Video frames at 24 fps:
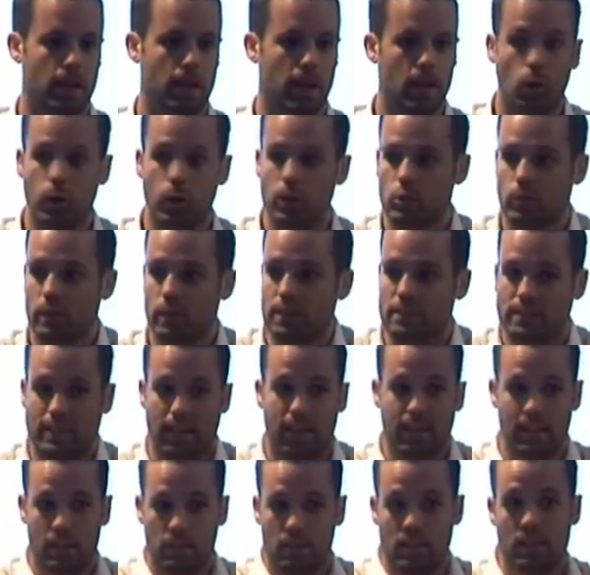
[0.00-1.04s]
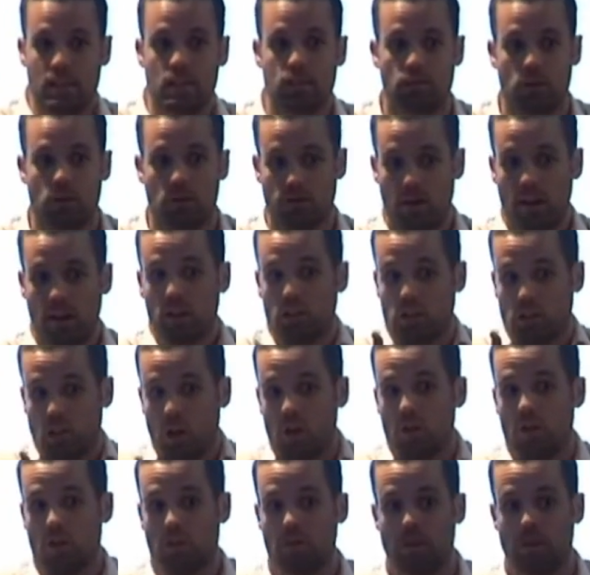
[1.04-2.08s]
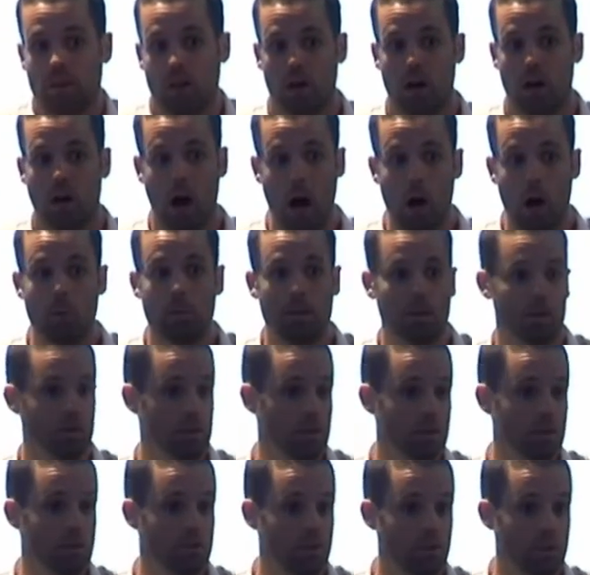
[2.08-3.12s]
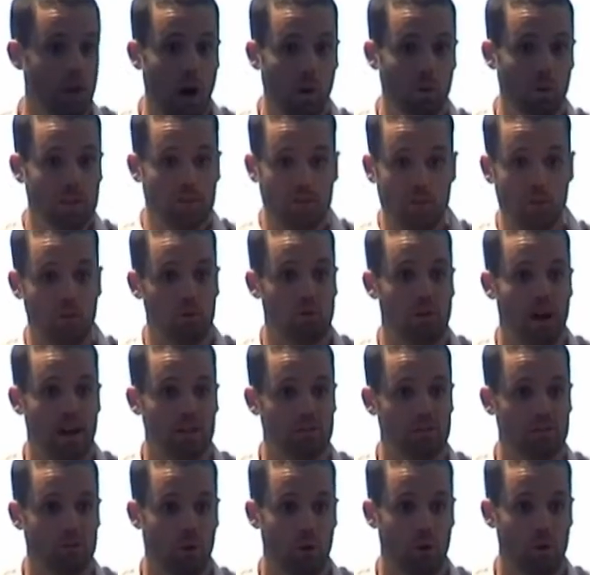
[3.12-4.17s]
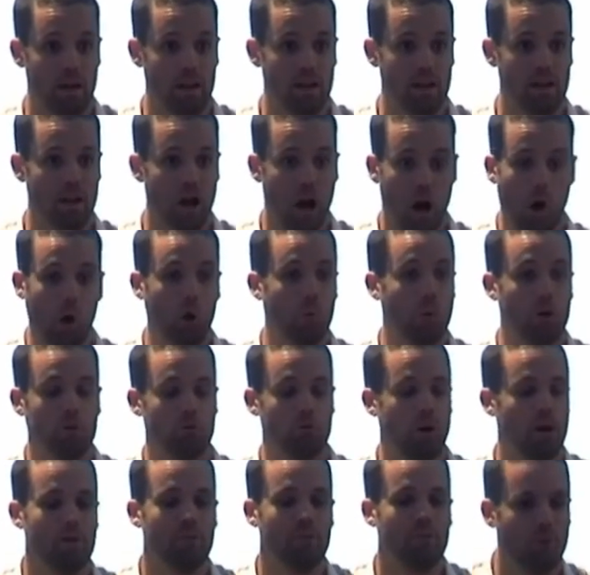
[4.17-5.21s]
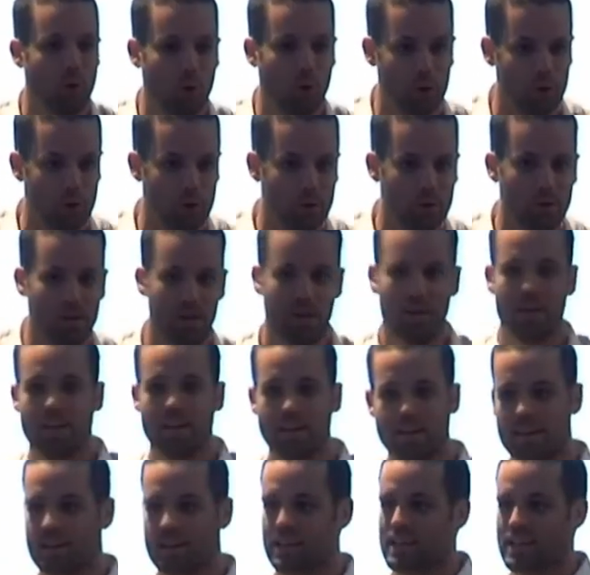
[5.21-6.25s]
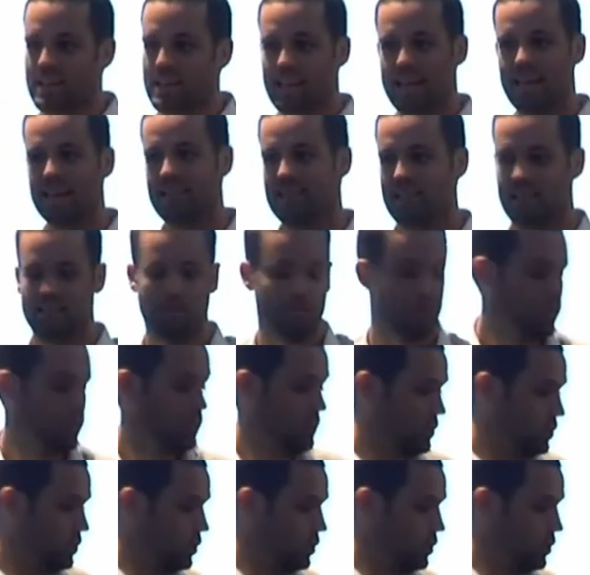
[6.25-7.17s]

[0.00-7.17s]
And all you're doing is selling them an interview. If I can show them that I will be a good interview, I will give you a great story, I'll almost write it for you, easy, foot in the